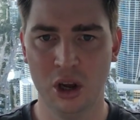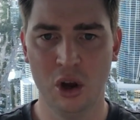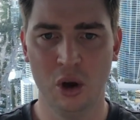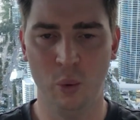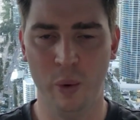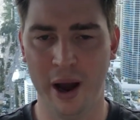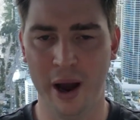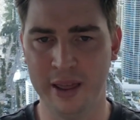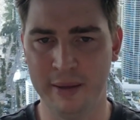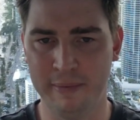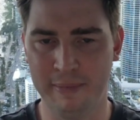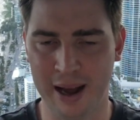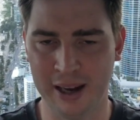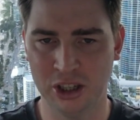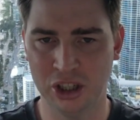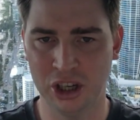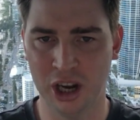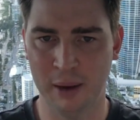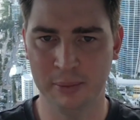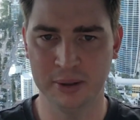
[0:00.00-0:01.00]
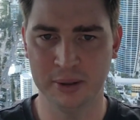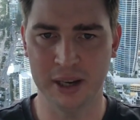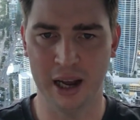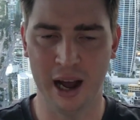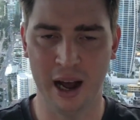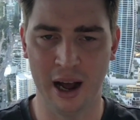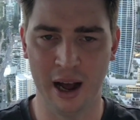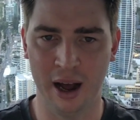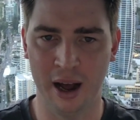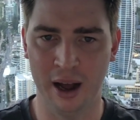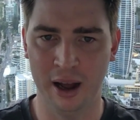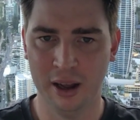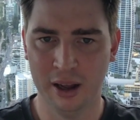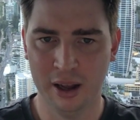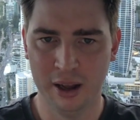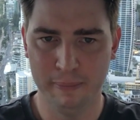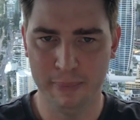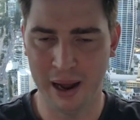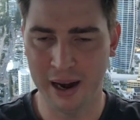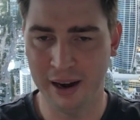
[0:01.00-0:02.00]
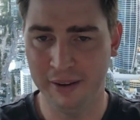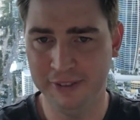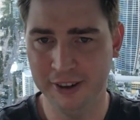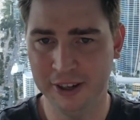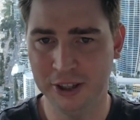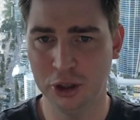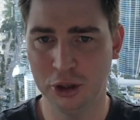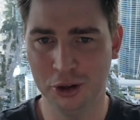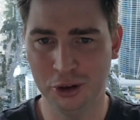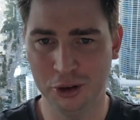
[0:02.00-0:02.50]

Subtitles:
where the matchups are beneficial